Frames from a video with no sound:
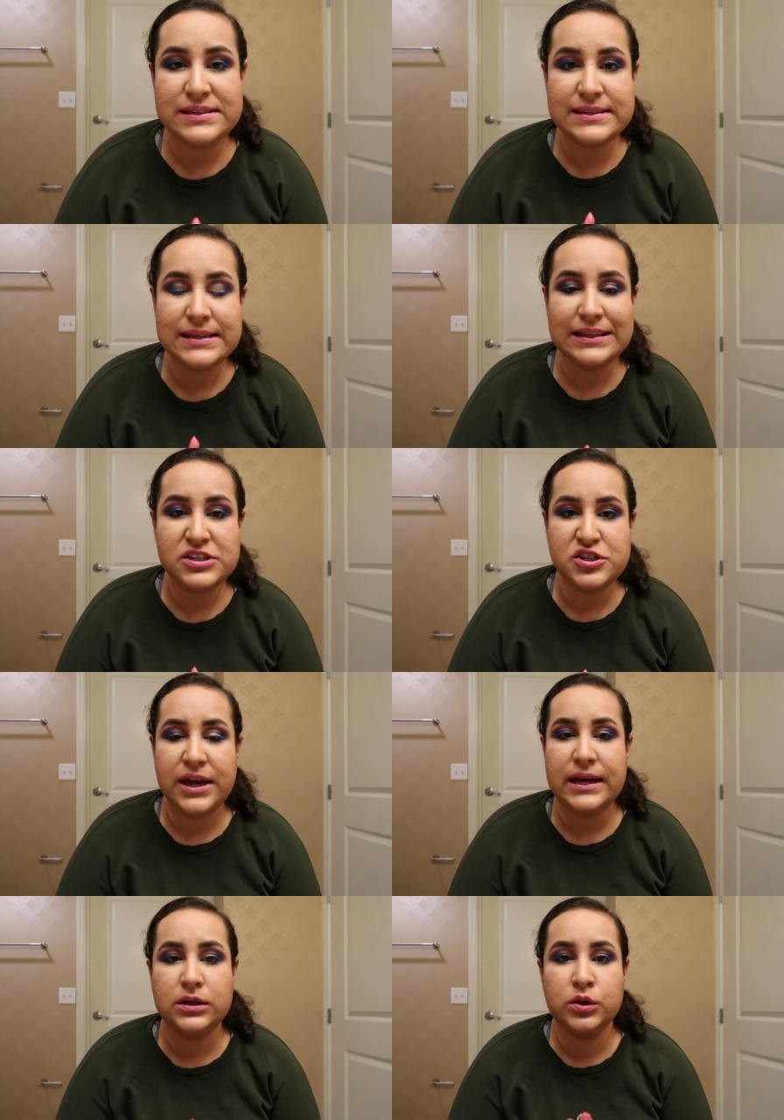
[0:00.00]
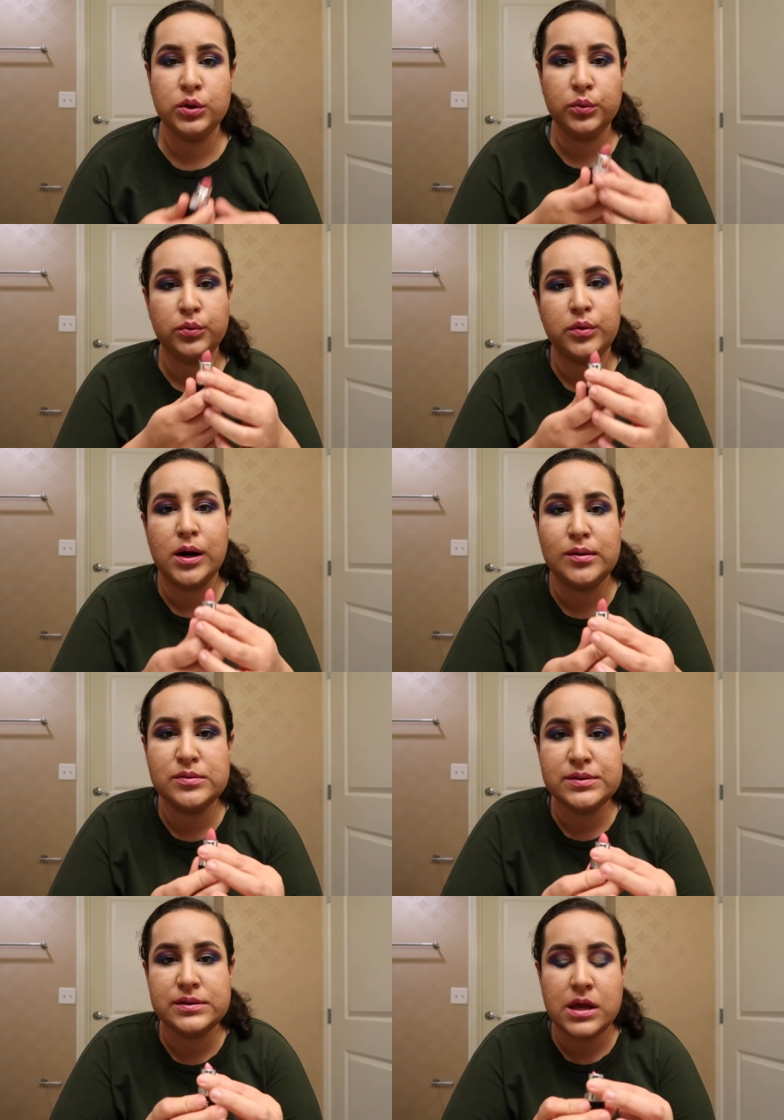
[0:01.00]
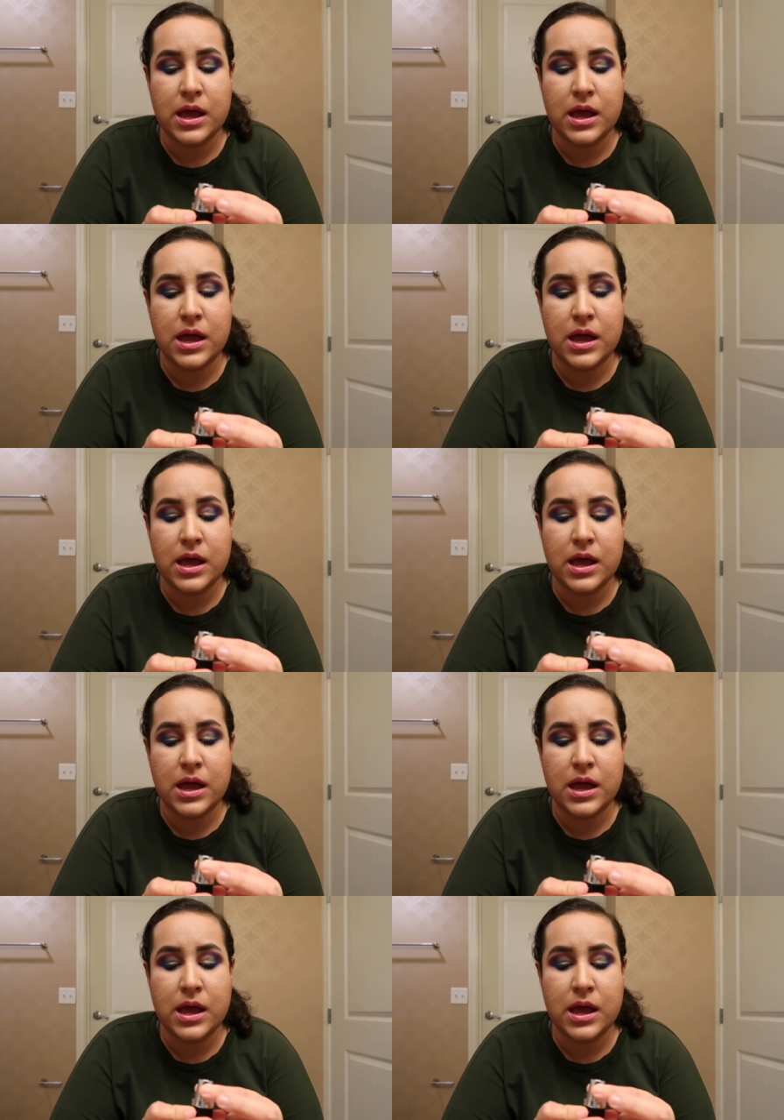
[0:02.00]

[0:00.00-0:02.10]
this is in the shade Nude Rose